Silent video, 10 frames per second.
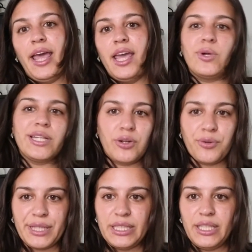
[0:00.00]
A1
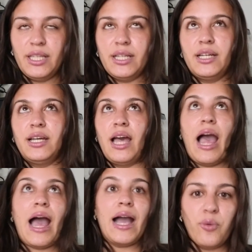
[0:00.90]
acrylic,
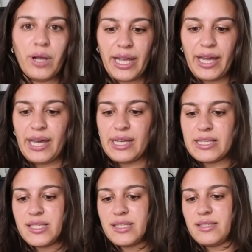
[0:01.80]

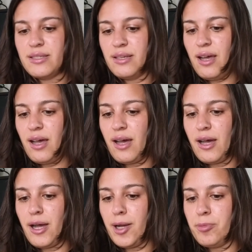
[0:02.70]
Aquacast.
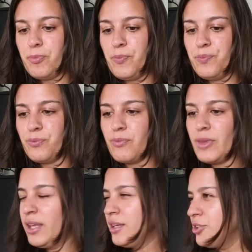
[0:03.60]

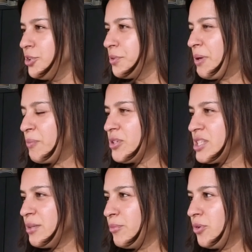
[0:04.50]
Do you remember
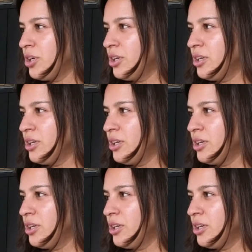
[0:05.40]
some more?